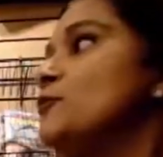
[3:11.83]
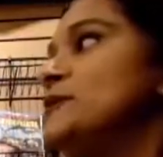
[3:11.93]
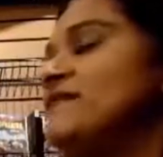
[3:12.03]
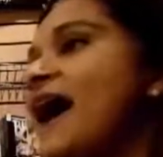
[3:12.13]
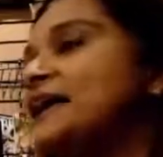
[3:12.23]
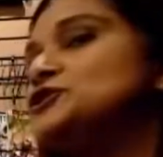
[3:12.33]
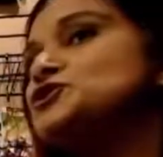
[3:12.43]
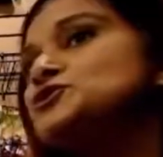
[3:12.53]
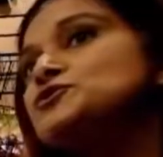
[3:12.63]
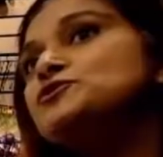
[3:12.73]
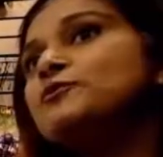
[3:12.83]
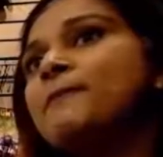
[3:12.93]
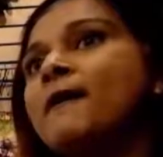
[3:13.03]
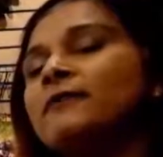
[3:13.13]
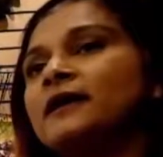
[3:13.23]
We've had 2
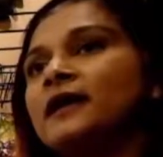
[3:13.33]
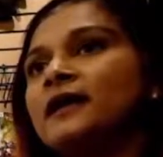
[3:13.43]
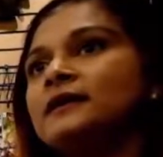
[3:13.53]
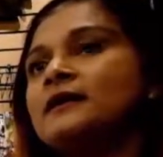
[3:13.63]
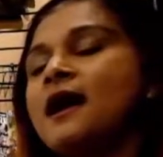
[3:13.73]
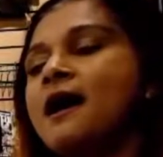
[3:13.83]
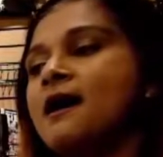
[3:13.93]
Republican